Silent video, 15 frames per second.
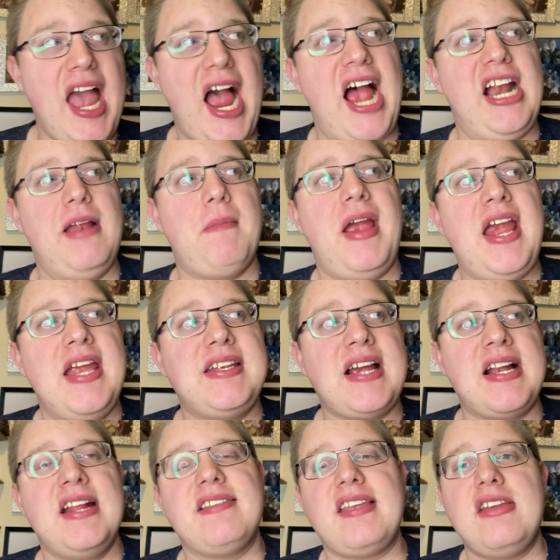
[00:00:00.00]
animated,
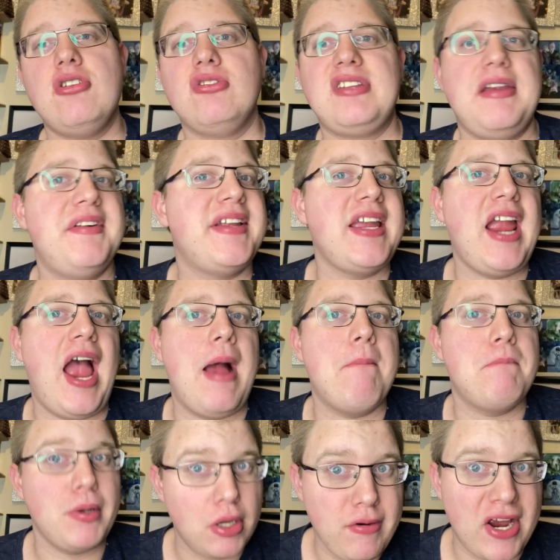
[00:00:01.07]
and it's in your DVD
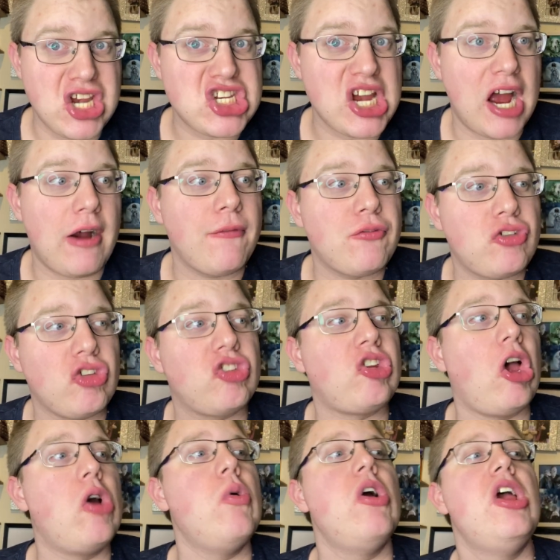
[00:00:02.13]
and Blu-ray shelves, just
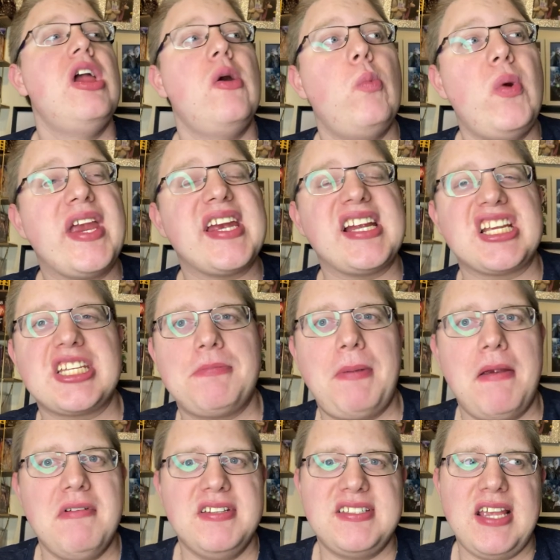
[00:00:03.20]
so we can
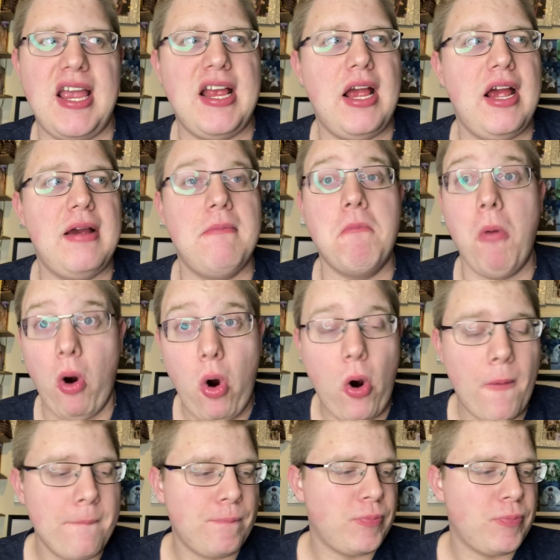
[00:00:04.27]
experience it more.